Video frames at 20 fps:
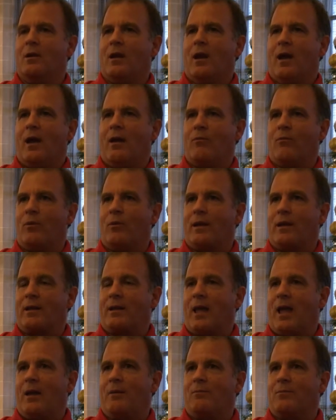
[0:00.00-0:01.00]
And when it
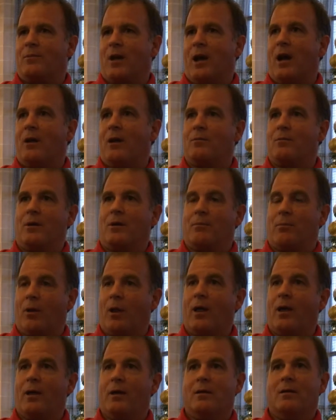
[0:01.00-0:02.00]
came time to
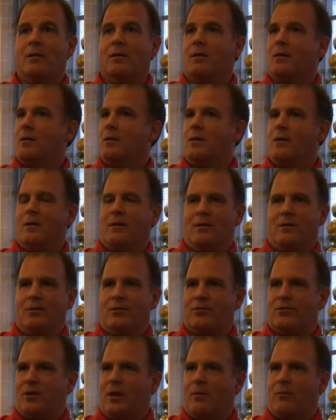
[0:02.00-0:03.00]
play,
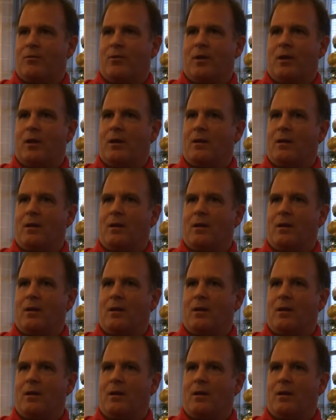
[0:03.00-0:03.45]
same thing.